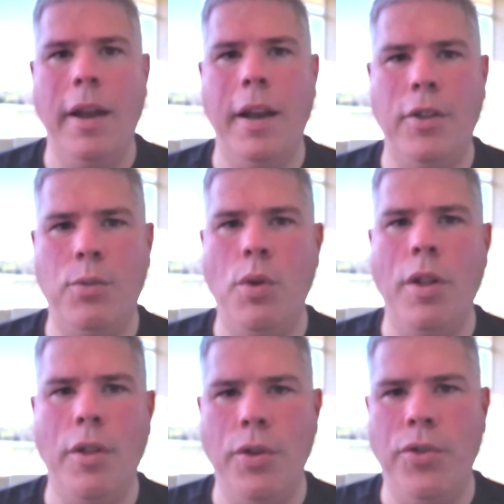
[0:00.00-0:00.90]
And it's one
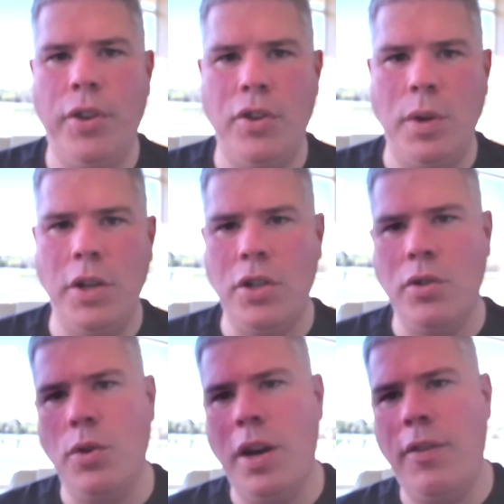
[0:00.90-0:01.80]
of those
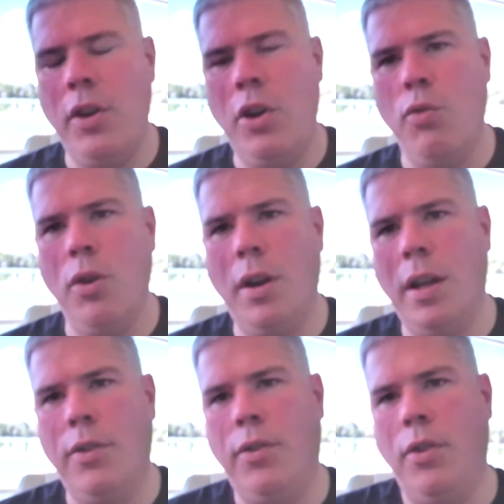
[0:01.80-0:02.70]
situations where having a career
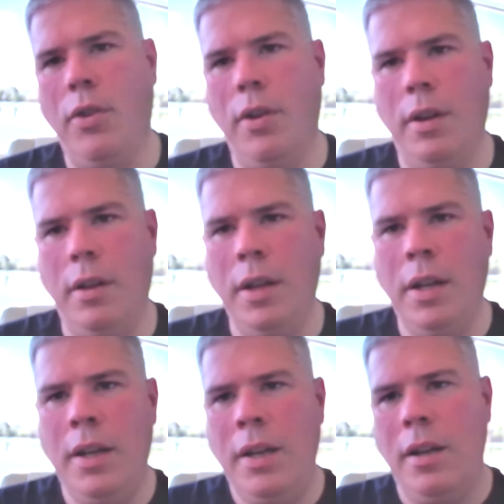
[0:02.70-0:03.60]
counselor,
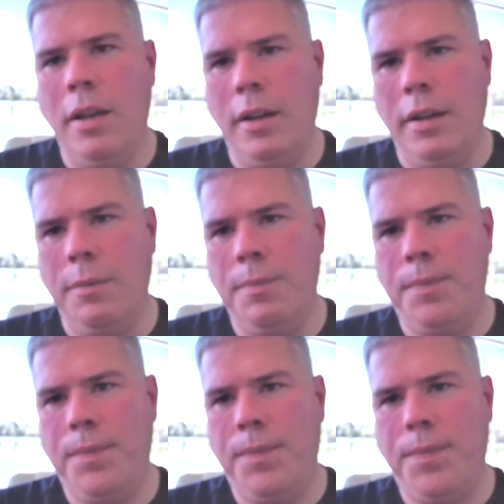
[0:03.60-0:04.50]

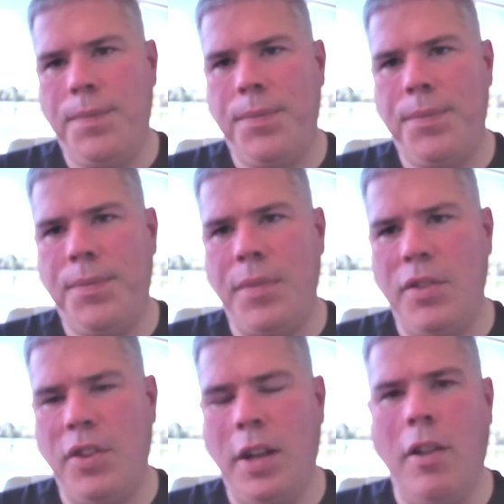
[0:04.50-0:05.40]
a
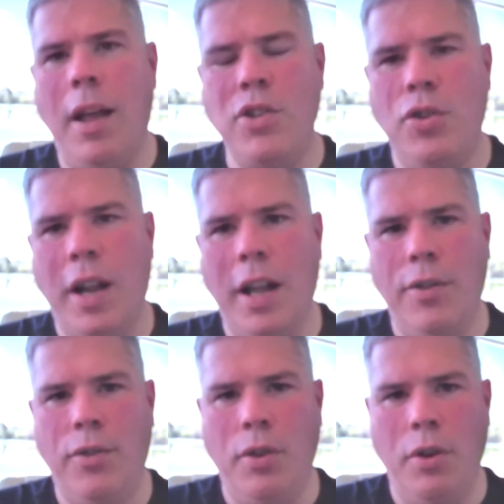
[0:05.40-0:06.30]
psychological
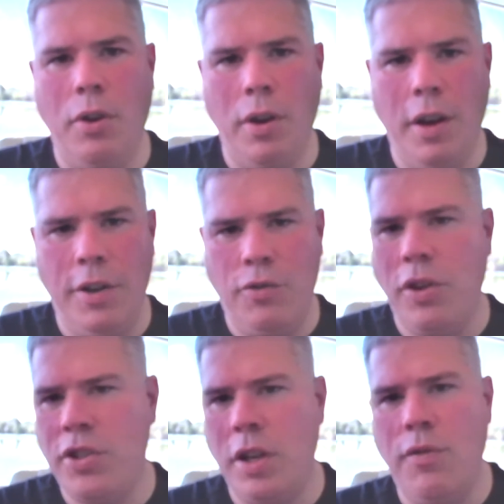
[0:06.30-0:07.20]
counselor, a
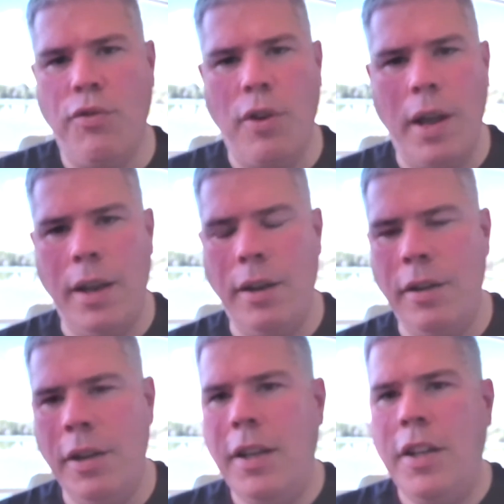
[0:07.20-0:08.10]
trusted friend,
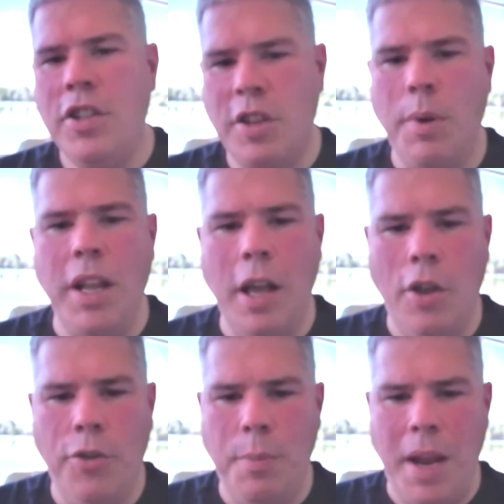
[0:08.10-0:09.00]
somebody
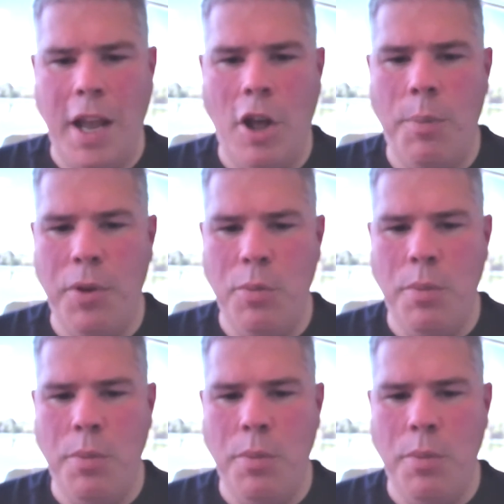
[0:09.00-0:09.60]
else may help you.